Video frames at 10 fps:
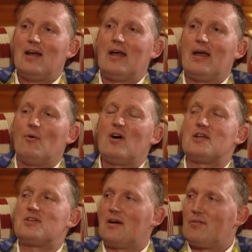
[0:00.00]
Why
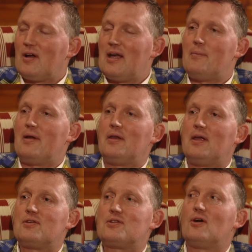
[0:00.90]
is it I've got
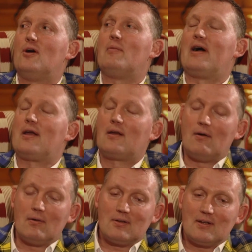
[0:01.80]
MND? He says, oh my
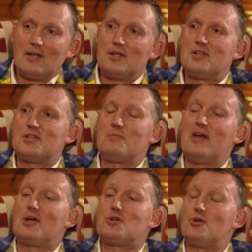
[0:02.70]
God. He says,
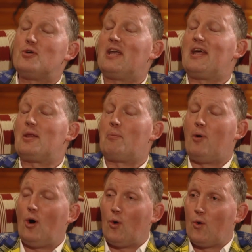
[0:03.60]
make sure you get the
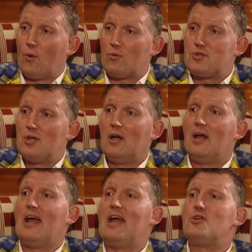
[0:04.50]
potholes
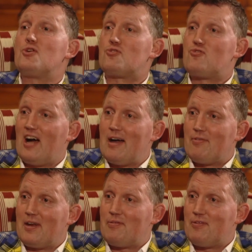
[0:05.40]
in your
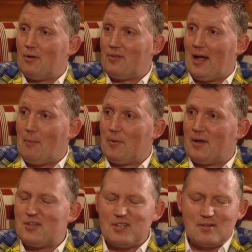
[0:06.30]
driveway filled up. And
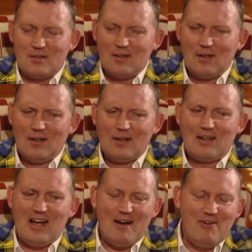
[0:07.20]
I says,
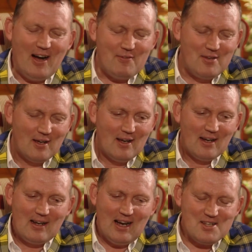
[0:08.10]

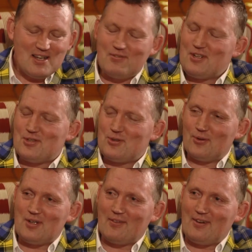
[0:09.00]
Gaz, I've just
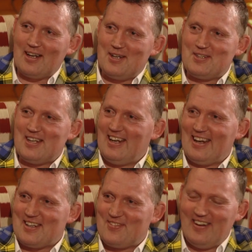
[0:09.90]
told you I've got a
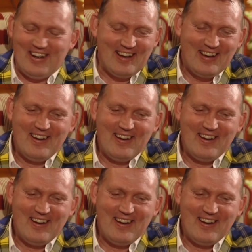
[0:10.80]
serious man.